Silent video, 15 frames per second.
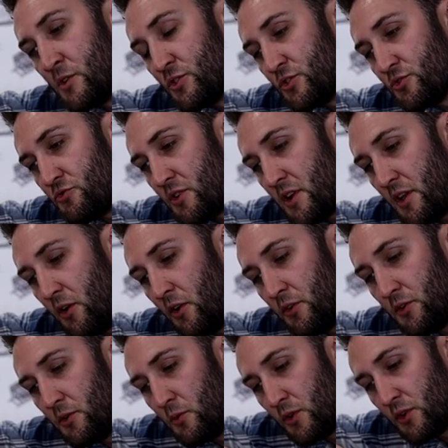straight
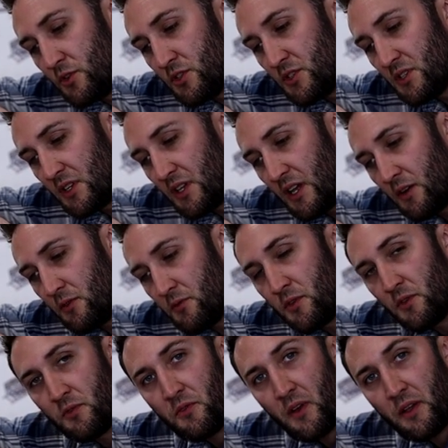on. You want to just account
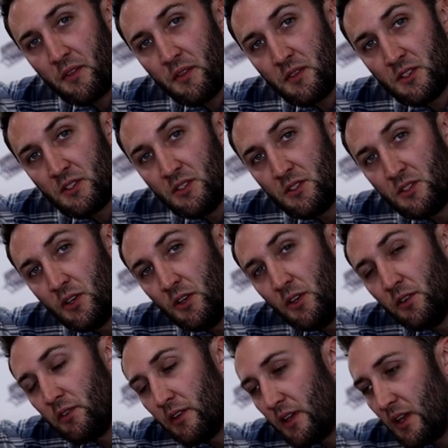for the fact that this is
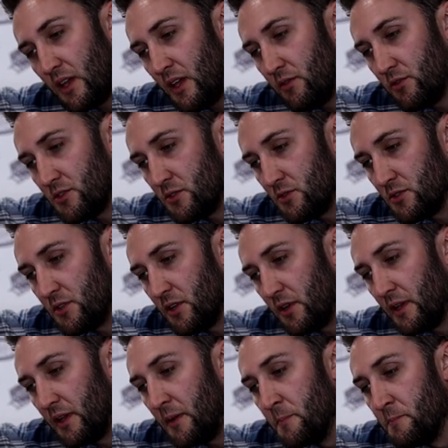curving ever so
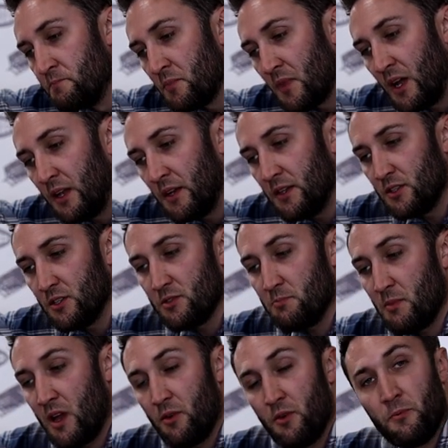slightly. And it
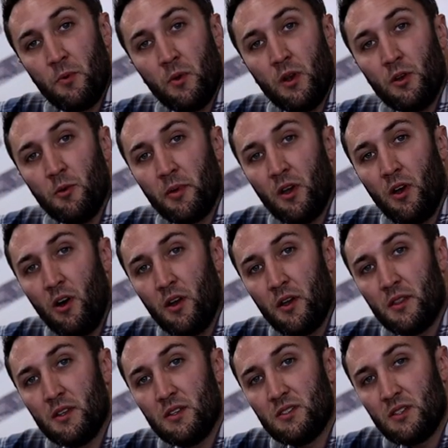doesn't matter if we're a little bit high
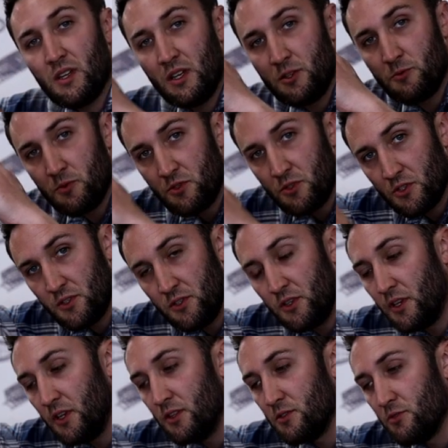at this stage, we're just
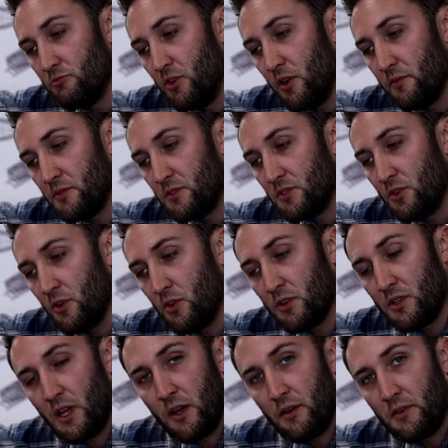looking to rough
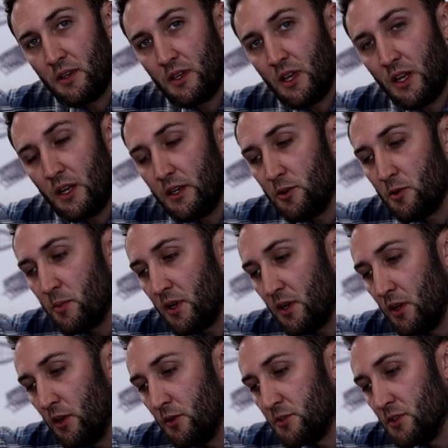stock down and get a little bit
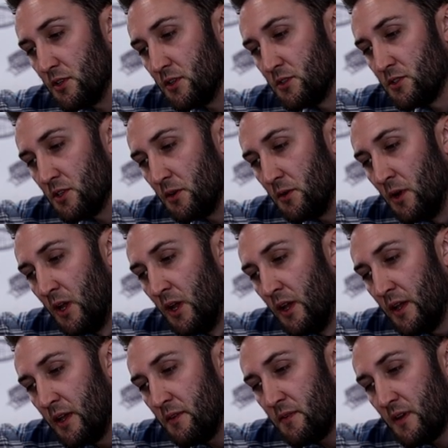closer. So
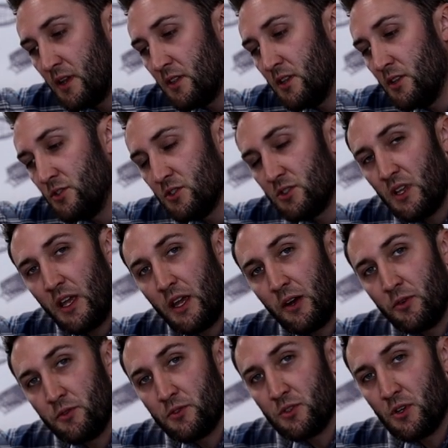if anything, just
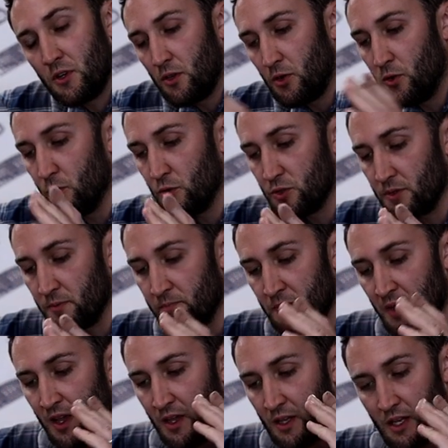err on the side of caution.
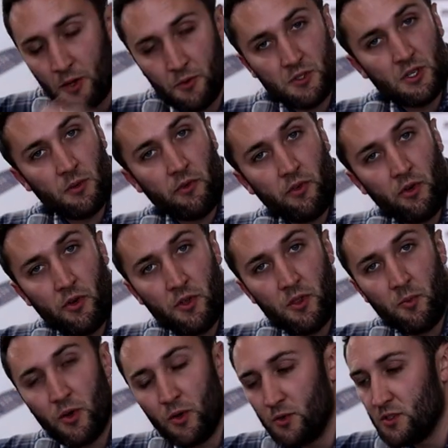Now with some of our
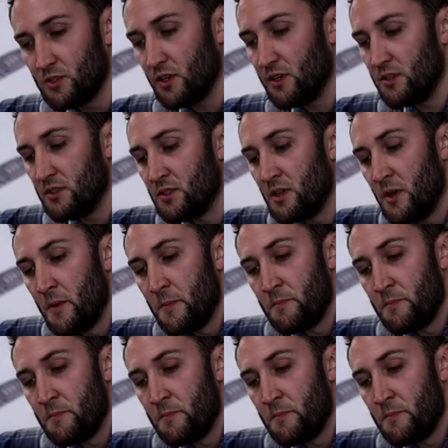other boat designs,